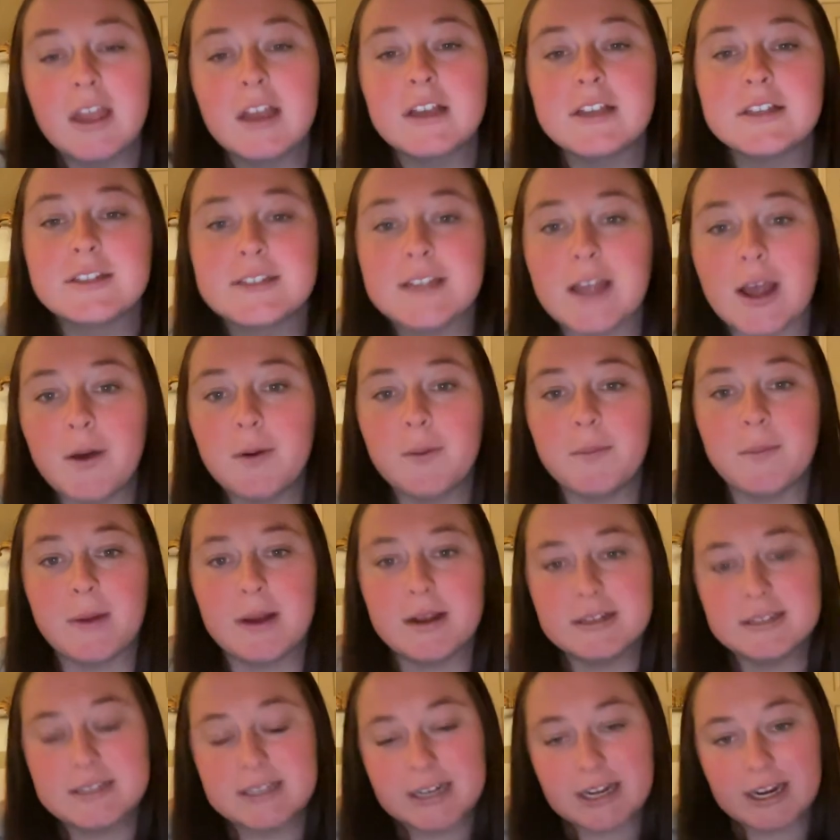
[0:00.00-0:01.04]
So
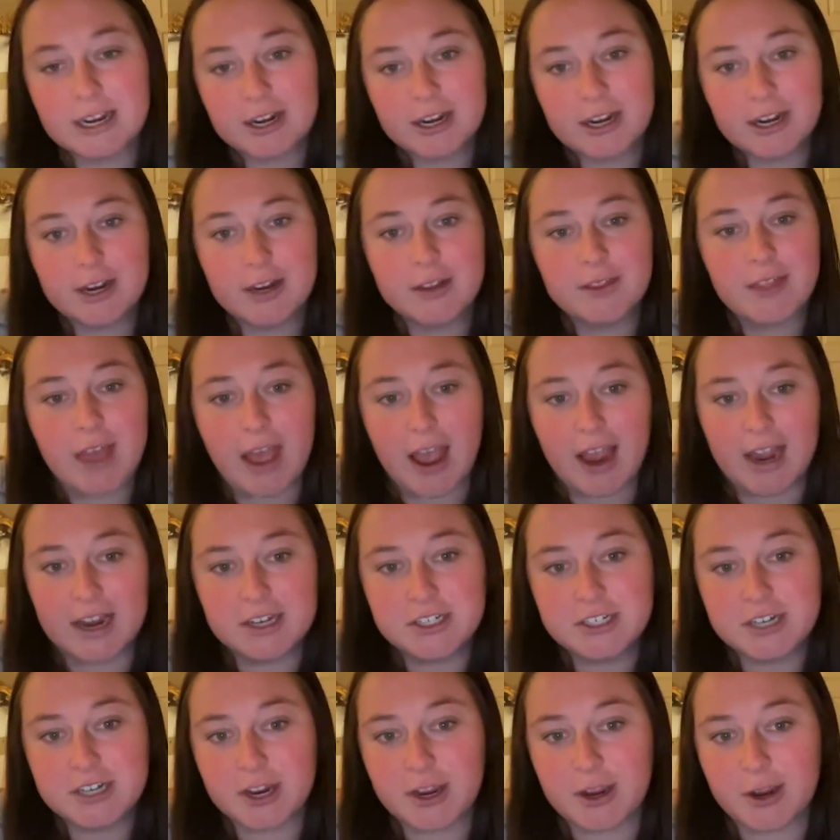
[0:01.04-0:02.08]
my scenario that I
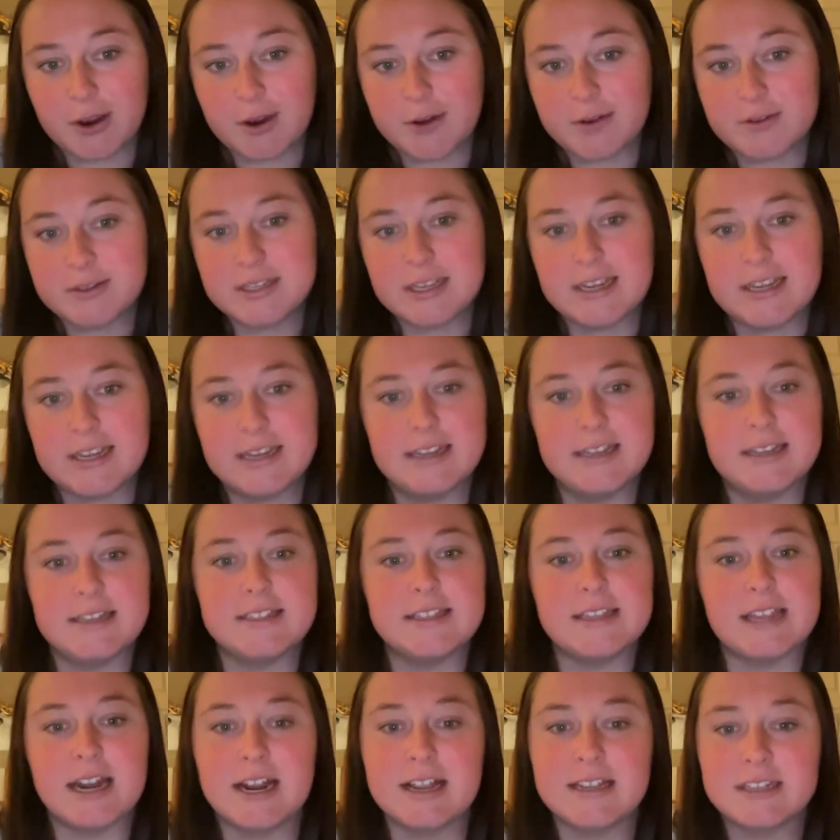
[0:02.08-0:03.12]
chose is
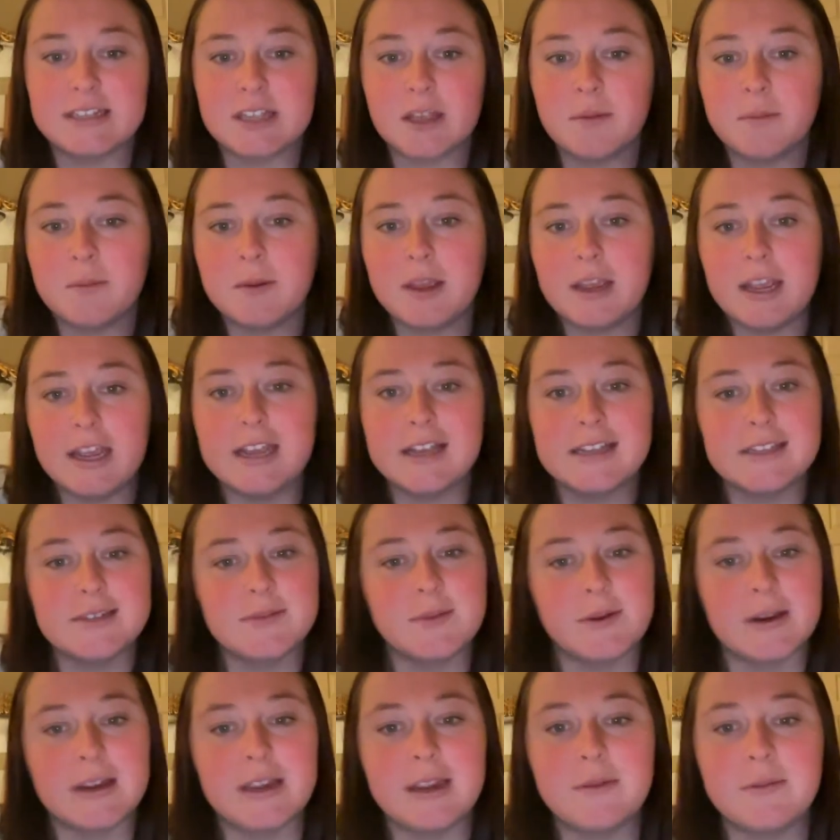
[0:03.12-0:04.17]
an SLP is
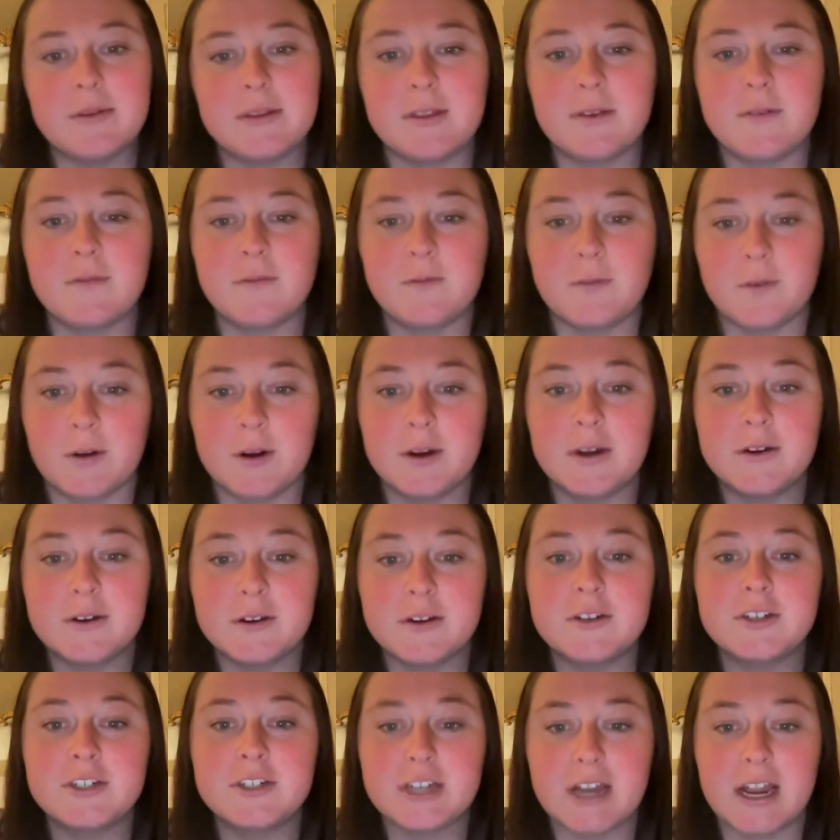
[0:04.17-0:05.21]
working with a
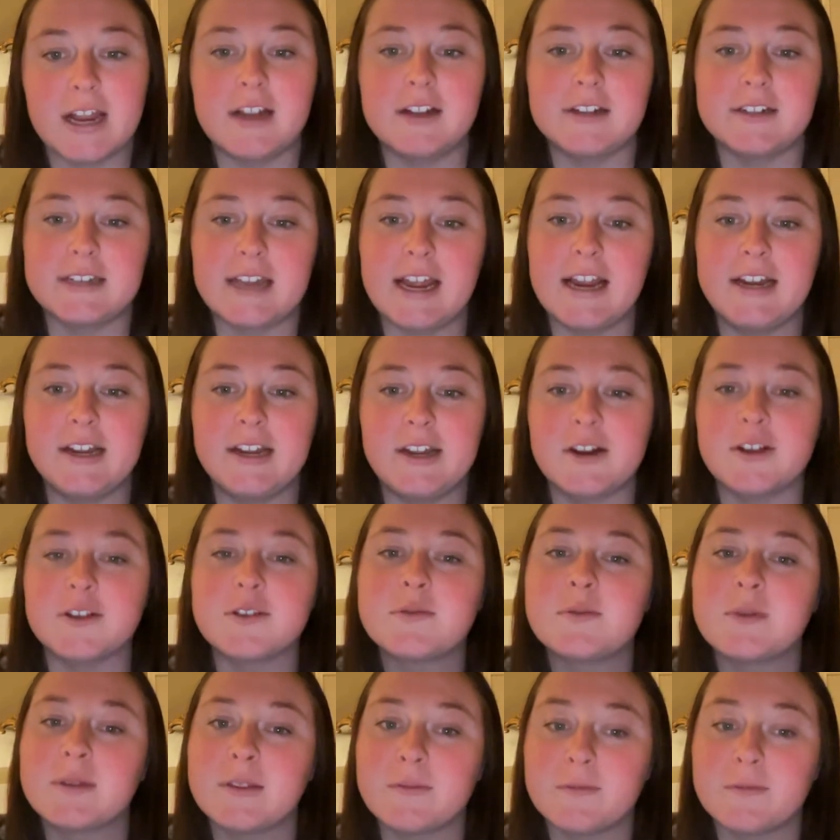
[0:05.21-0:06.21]
4-year-old child diagnosed with a